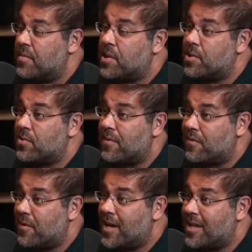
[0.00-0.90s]
because you're
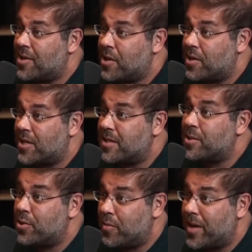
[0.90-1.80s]
afraid they're going to
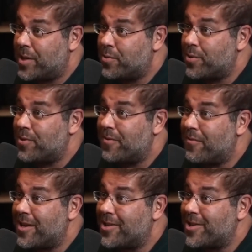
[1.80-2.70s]
steal your passwords. You're
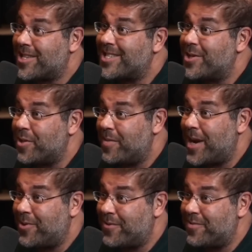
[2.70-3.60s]
afraid they're going to steal the
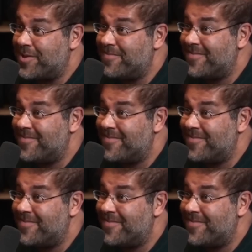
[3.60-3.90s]
power from you.